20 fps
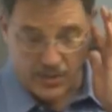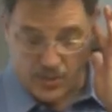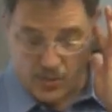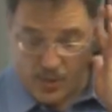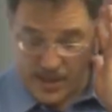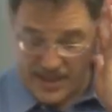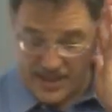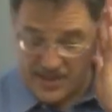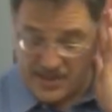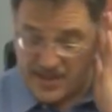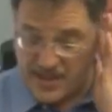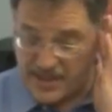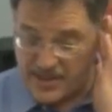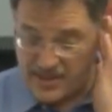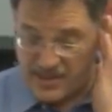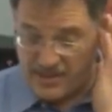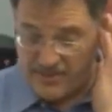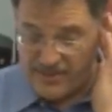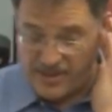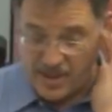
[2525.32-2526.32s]

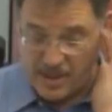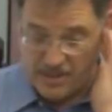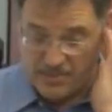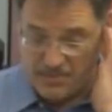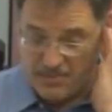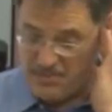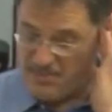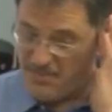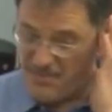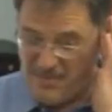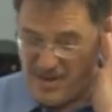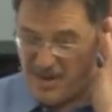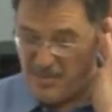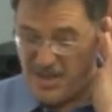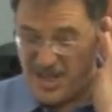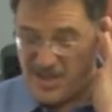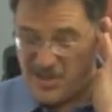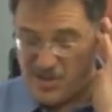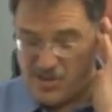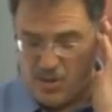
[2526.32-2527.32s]
26 of them.
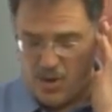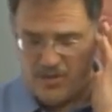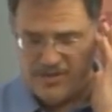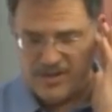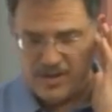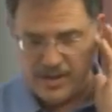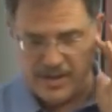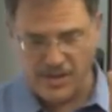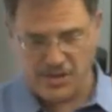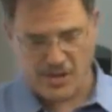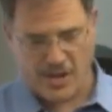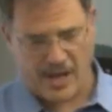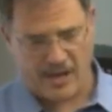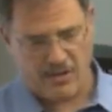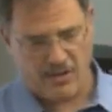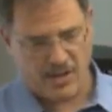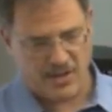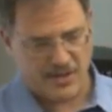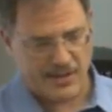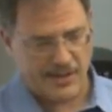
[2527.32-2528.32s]
Maybe it's an overly
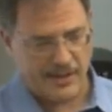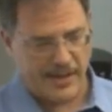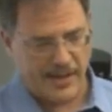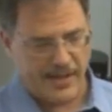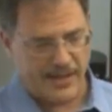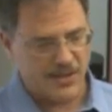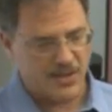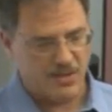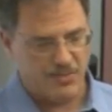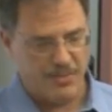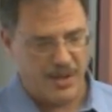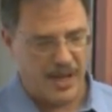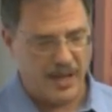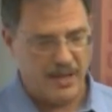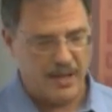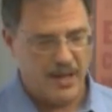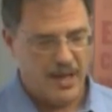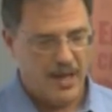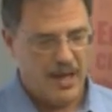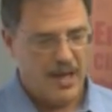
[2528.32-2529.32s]
generous list,
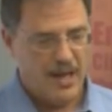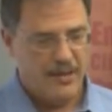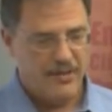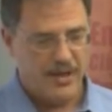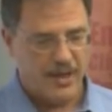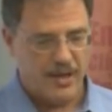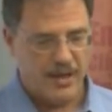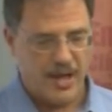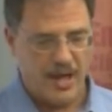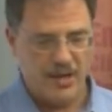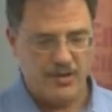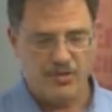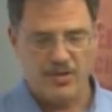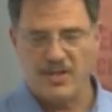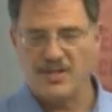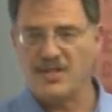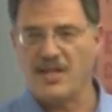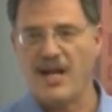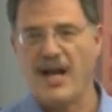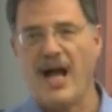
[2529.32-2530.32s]
but there are
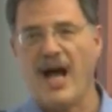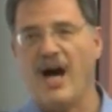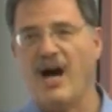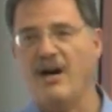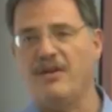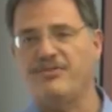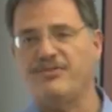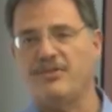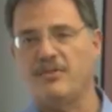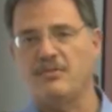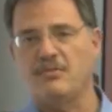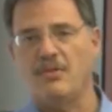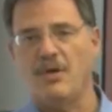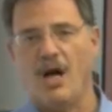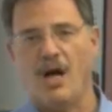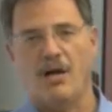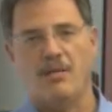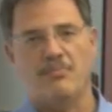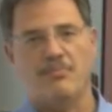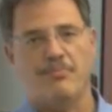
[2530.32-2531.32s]
countries that have,
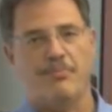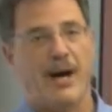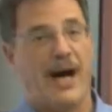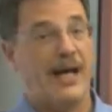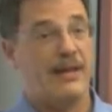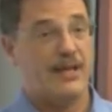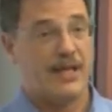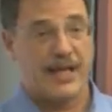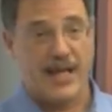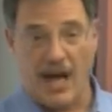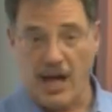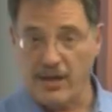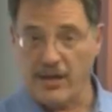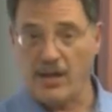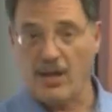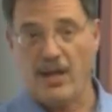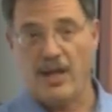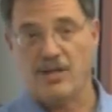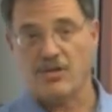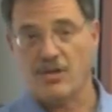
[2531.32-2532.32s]
um, by the
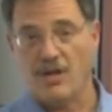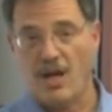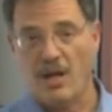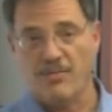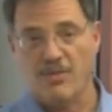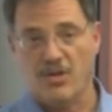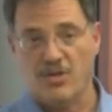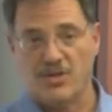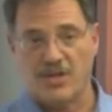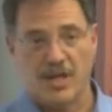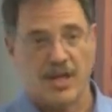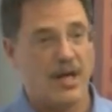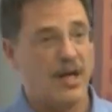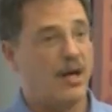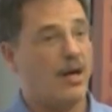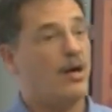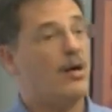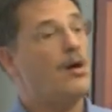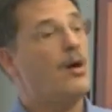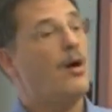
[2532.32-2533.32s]
calculation I'm using
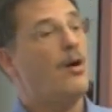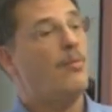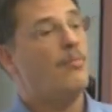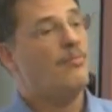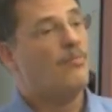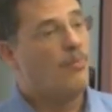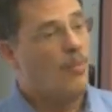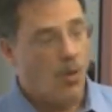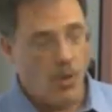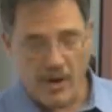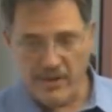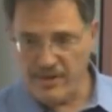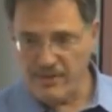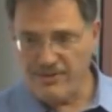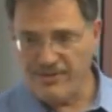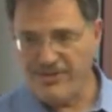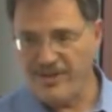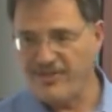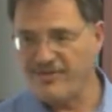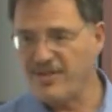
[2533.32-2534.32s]
here, more
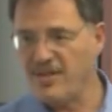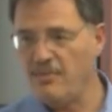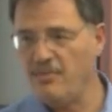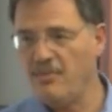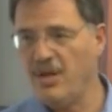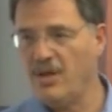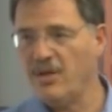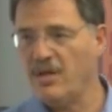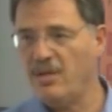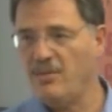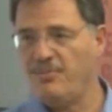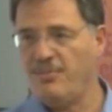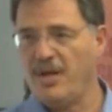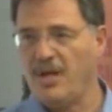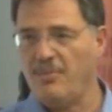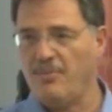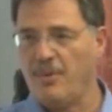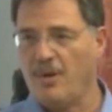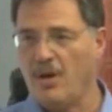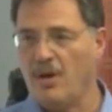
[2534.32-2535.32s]
than 50 million
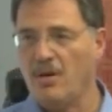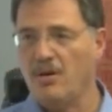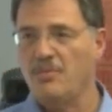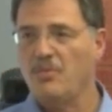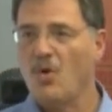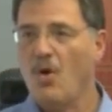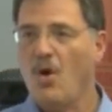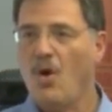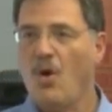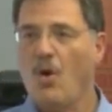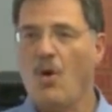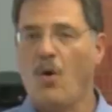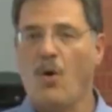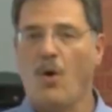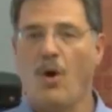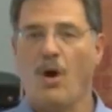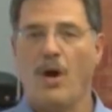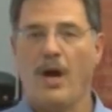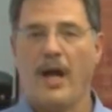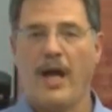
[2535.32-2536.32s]
people
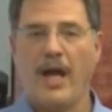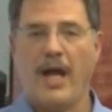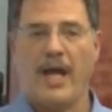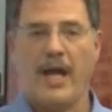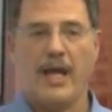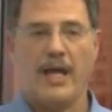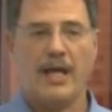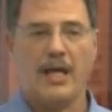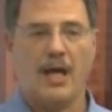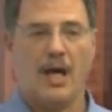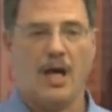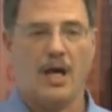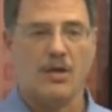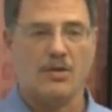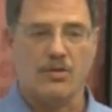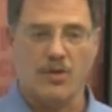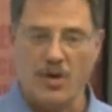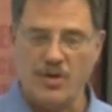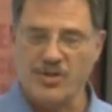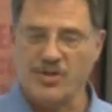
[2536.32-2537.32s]
or a, a
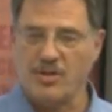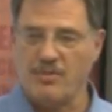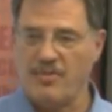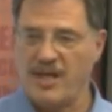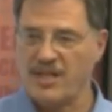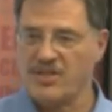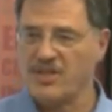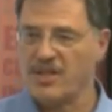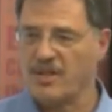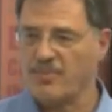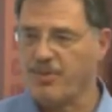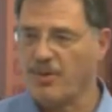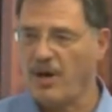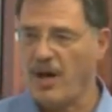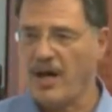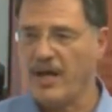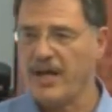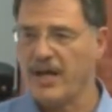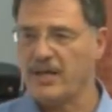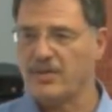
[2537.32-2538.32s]
gross domestic
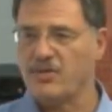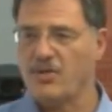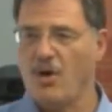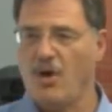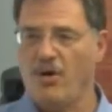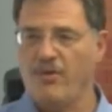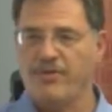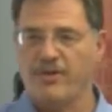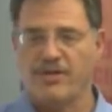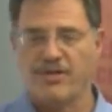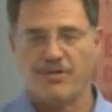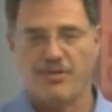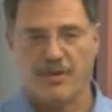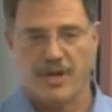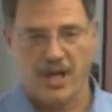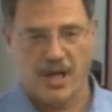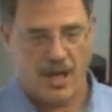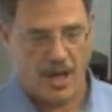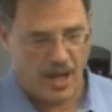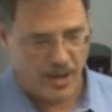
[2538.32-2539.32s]
product over
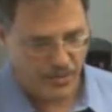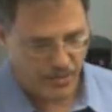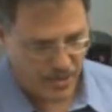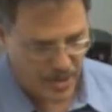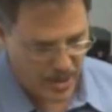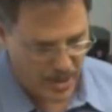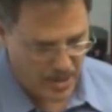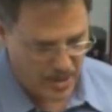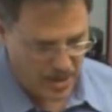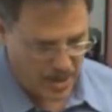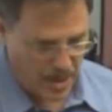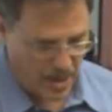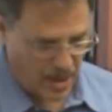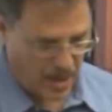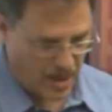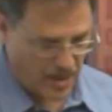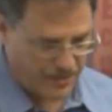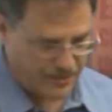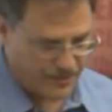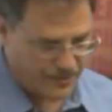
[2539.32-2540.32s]
300
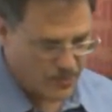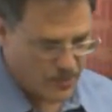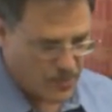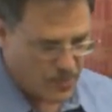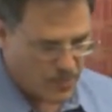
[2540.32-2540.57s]
um,